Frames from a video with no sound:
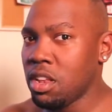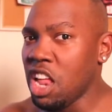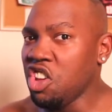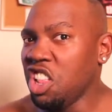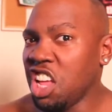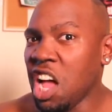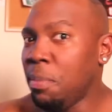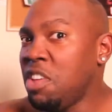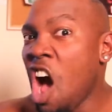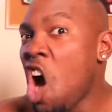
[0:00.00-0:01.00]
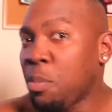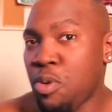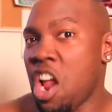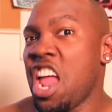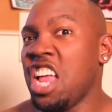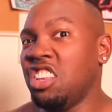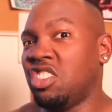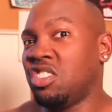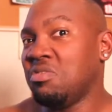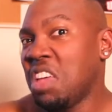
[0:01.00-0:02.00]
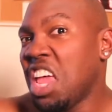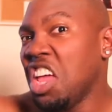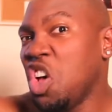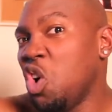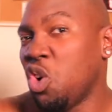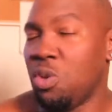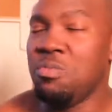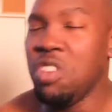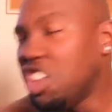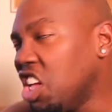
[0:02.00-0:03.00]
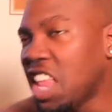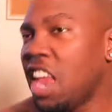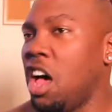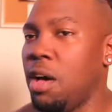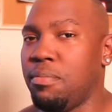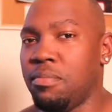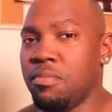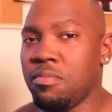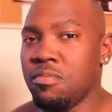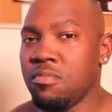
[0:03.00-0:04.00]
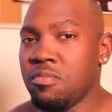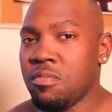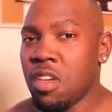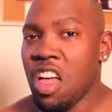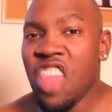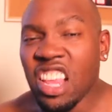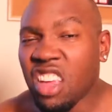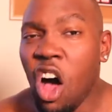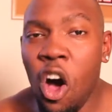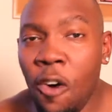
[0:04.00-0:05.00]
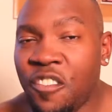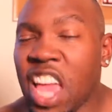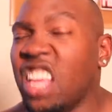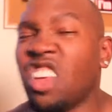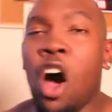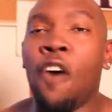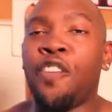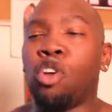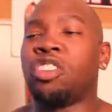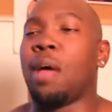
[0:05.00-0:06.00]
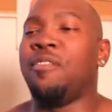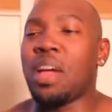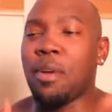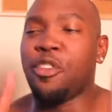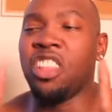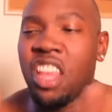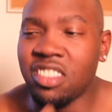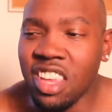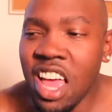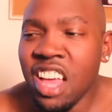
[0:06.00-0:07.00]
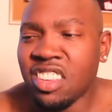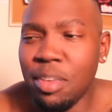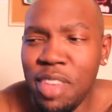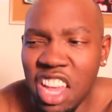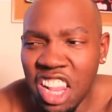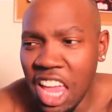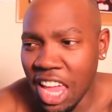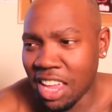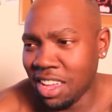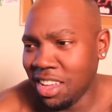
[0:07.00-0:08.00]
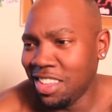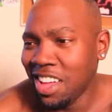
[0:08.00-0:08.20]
Now you can look up dog brains in Google. You can look that up. That's all fake. It's all Photoshop. In fact, my friend Lindsay sent me a link.